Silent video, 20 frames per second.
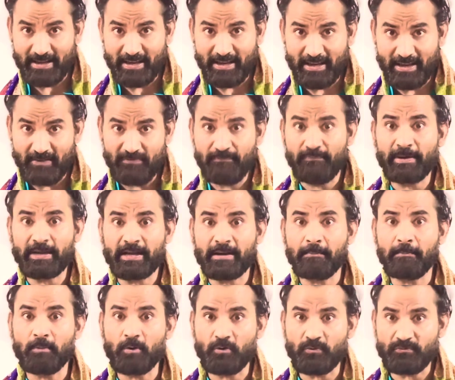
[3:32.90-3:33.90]
if become
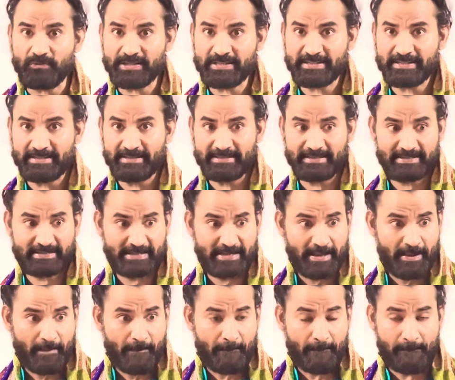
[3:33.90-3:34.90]
more viscous,
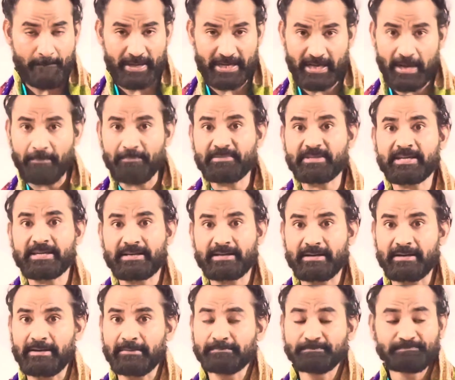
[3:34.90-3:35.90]
become
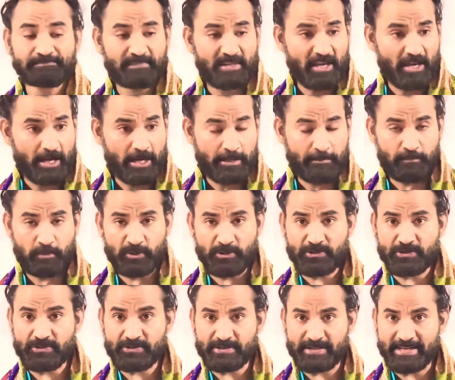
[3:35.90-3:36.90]
thicker, it puts
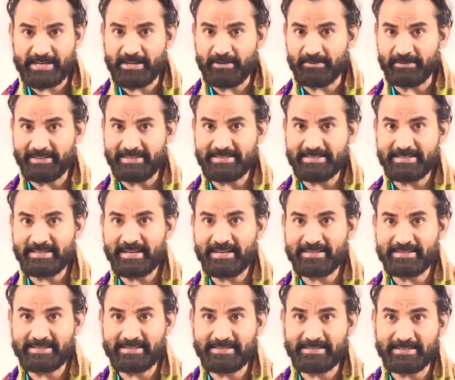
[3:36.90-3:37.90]
strain on the entire
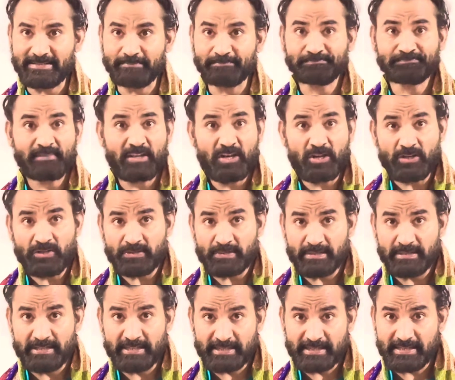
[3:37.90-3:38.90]
system. So
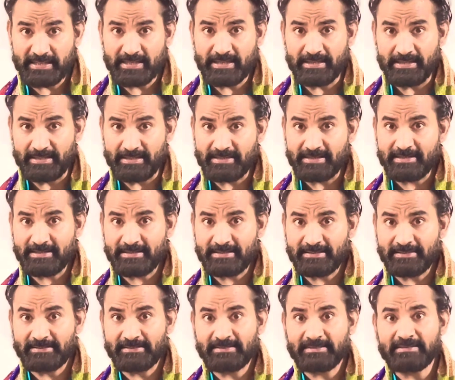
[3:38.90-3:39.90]
leaky gut
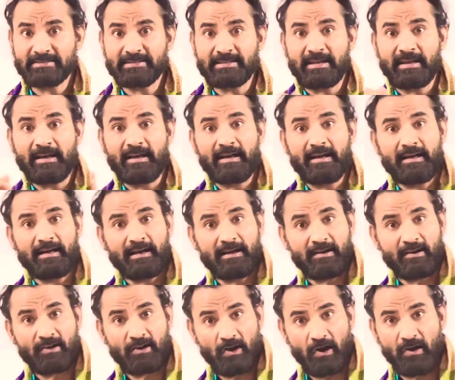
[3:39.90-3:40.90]

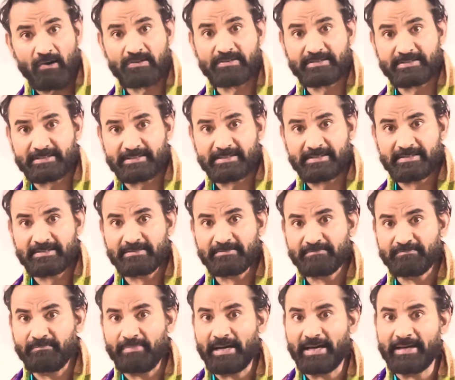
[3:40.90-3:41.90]
caused
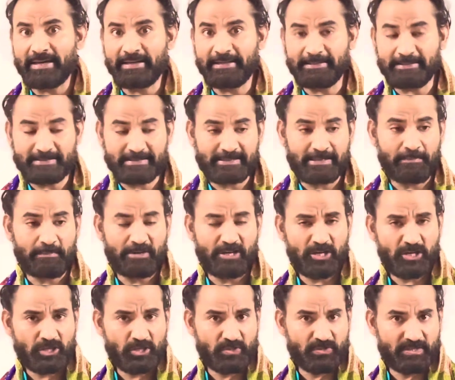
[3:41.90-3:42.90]
by some
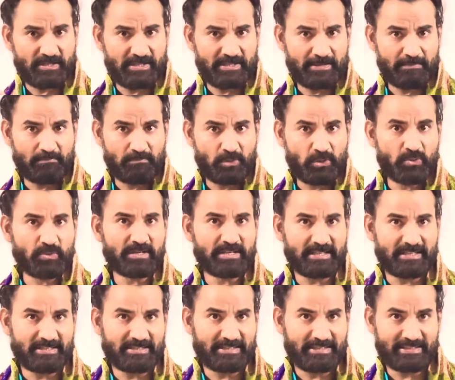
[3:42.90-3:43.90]
issues in the
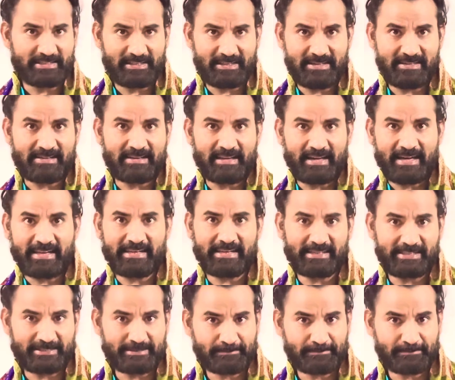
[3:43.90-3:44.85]
mucin in the gut lining,